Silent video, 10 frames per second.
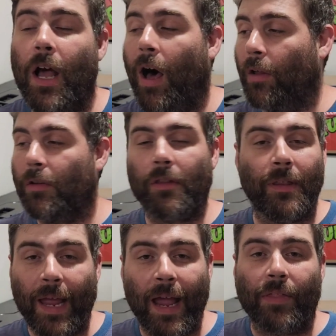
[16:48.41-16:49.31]
Other than
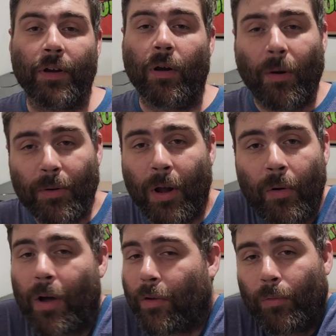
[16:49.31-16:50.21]
that, there are no
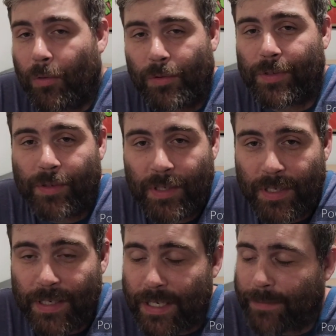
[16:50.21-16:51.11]
other rules to this
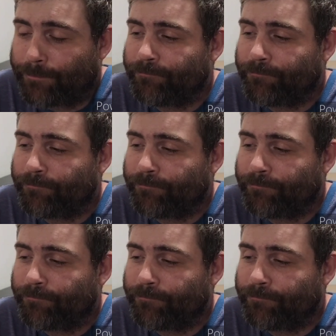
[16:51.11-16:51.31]
thing.